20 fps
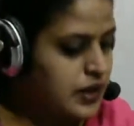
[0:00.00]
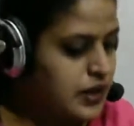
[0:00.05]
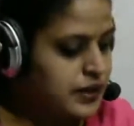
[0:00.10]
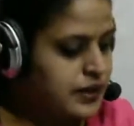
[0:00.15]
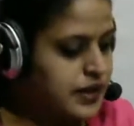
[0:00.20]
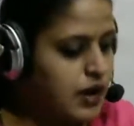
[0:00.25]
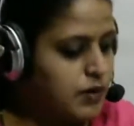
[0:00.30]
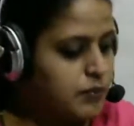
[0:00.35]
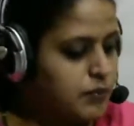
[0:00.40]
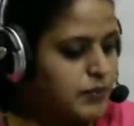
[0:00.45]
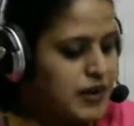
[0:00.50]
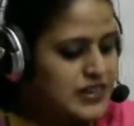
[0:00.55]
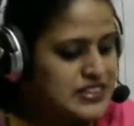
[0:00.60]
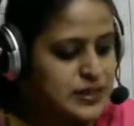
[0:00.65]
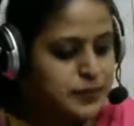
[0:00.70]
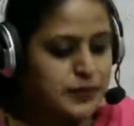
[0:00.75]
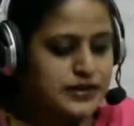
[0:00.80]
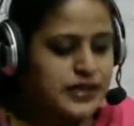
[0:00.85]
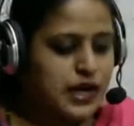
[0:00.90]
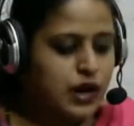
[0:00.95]
Now,
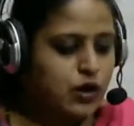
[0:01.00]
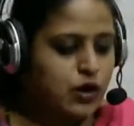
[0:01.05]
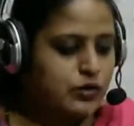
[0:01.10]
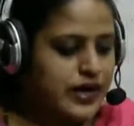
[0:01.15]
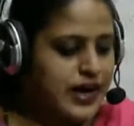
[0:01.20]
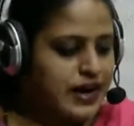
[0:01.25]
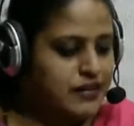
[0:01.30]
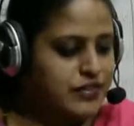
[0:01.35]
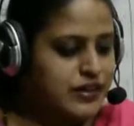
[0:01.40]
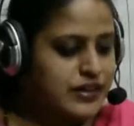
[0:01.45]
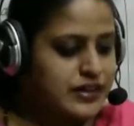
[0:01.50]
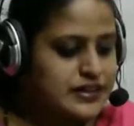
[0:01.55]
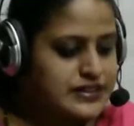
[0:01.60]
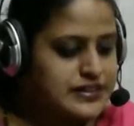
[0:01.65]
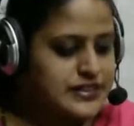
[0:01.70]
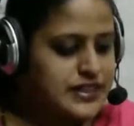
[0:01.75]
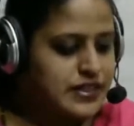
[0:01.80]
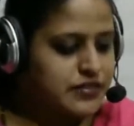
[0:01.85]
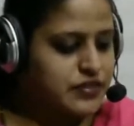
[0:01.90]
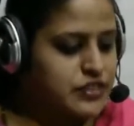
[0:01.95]
Pasipataut, having
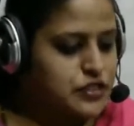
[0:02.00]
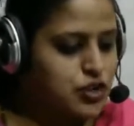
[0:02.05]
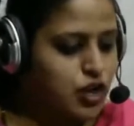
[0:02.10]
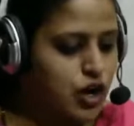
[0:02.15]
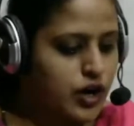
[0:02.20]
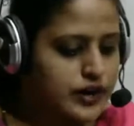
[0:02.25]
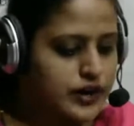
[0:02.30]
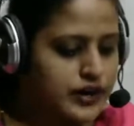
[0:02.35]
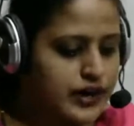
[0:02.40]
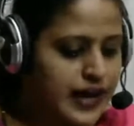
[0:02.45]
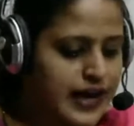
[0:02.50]
received his order,